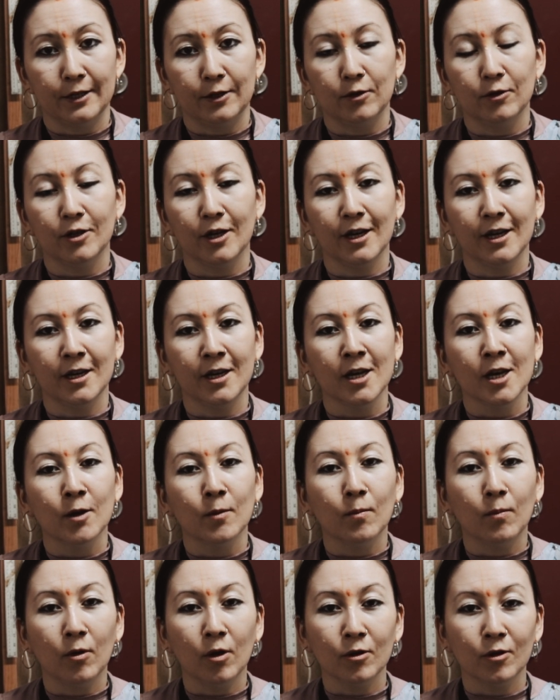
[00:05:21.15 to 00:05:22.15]
Today,
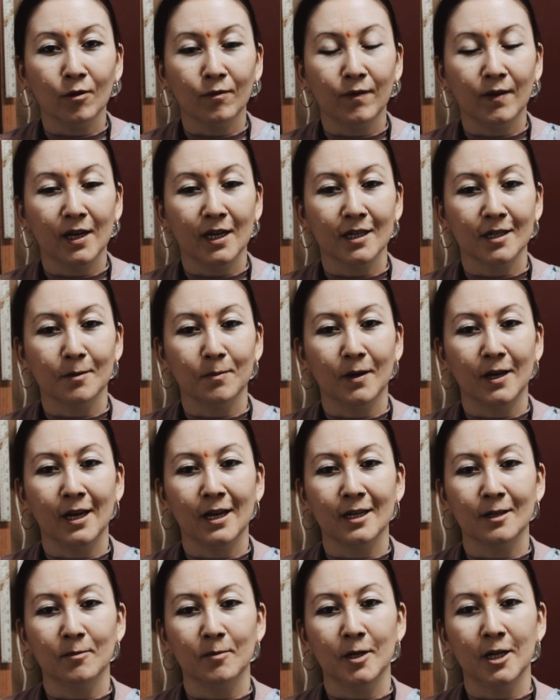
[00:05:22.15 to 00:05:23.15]
both of us, my
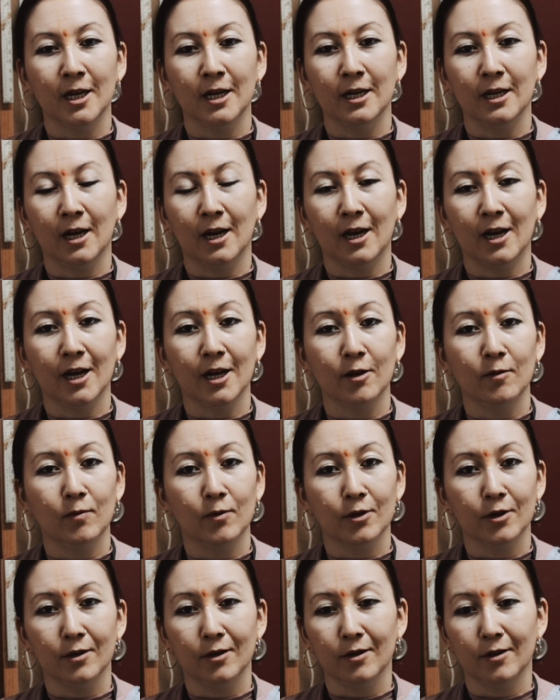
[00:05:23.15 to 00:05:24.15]
husband and I,
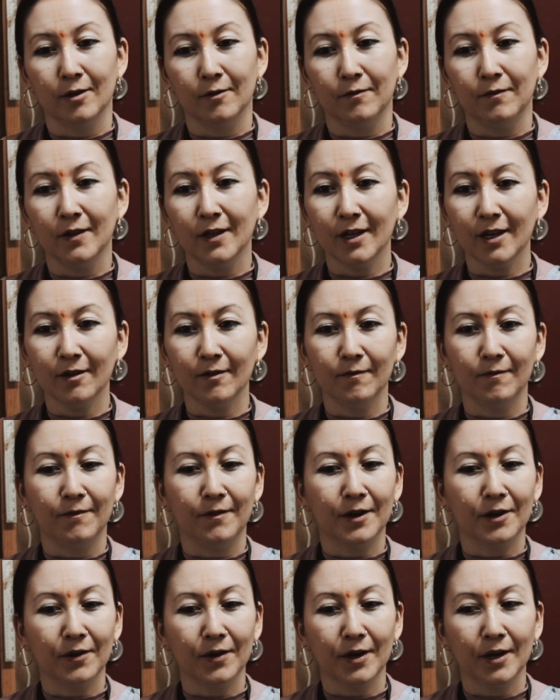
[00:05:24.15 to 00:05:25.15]
were feeling
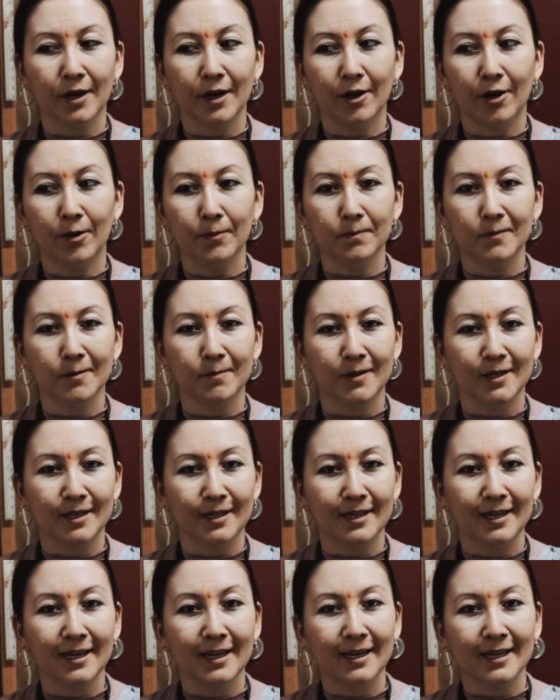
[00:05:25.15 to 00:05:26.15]
very
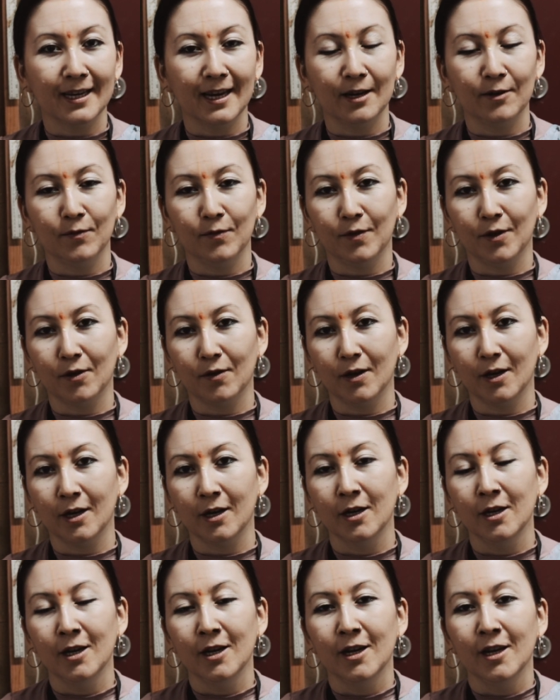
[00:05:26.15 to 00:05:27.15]
optimistic and very